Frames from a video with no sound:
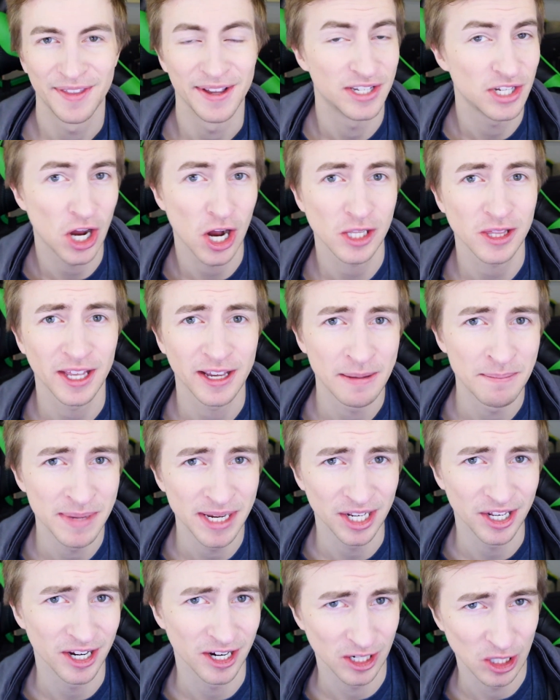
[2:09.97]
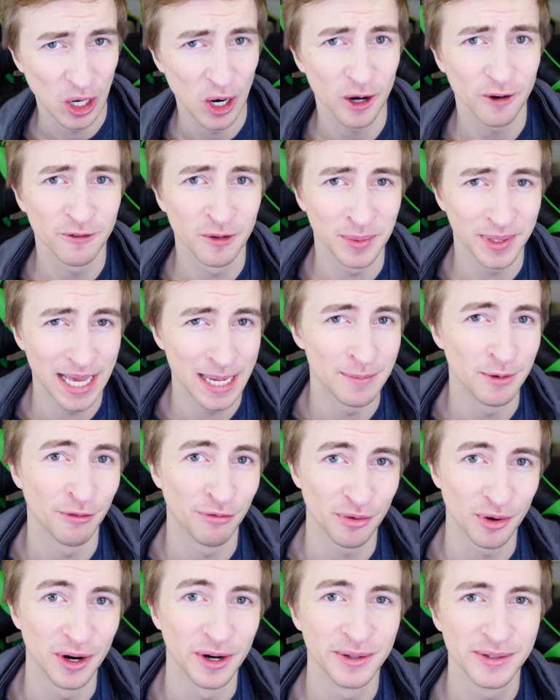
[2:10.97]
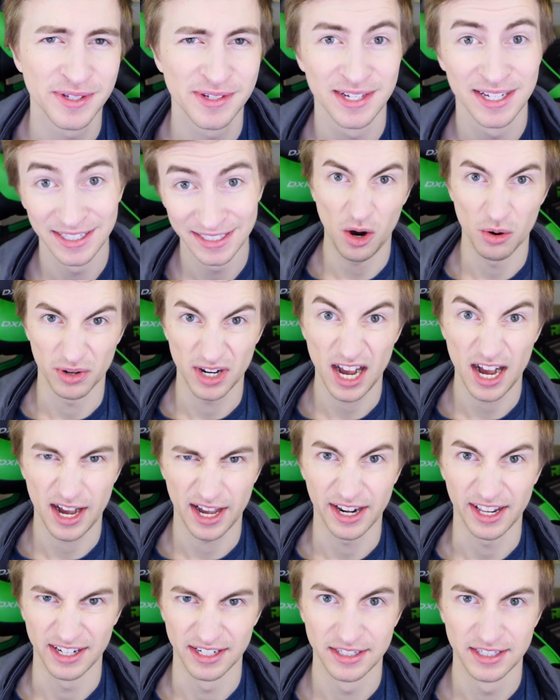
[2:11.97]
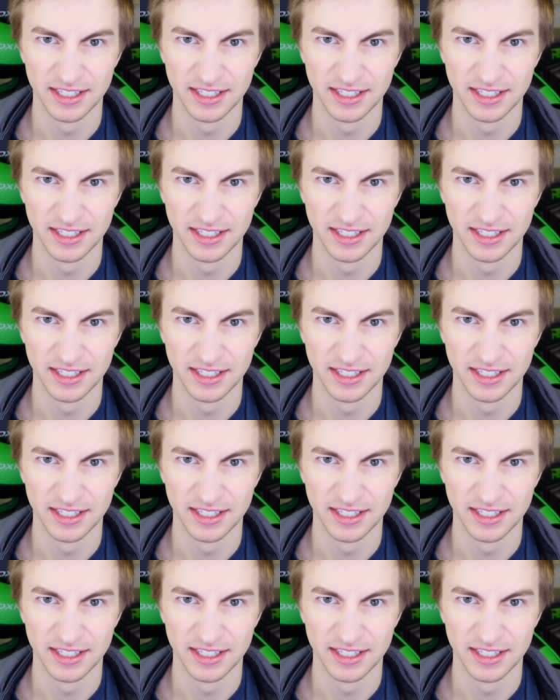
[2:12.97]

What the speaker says: They talk like Emilia Clarke from Game of Thrones. Oh, God.